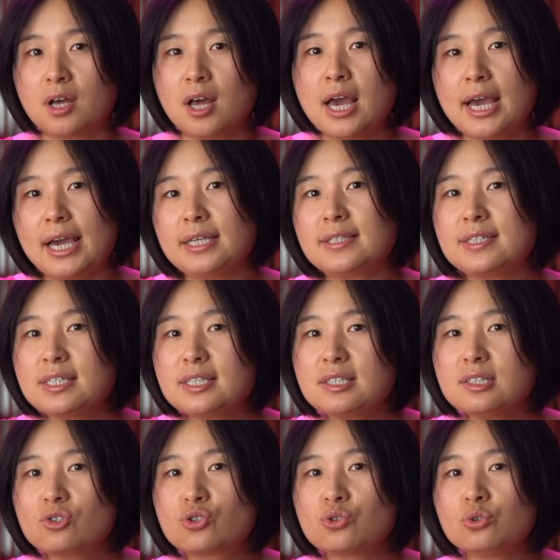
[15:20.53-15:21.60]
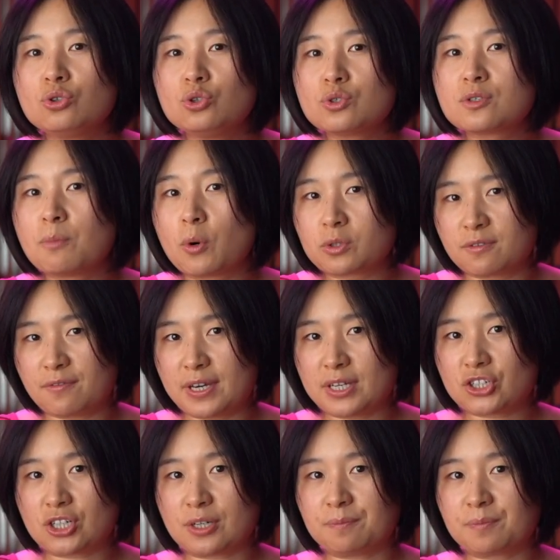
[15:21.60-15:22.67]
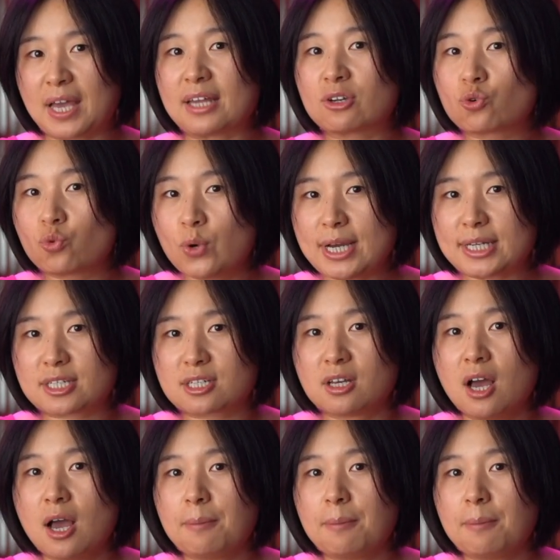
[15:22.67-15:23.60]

It's easy to lose motivation and quit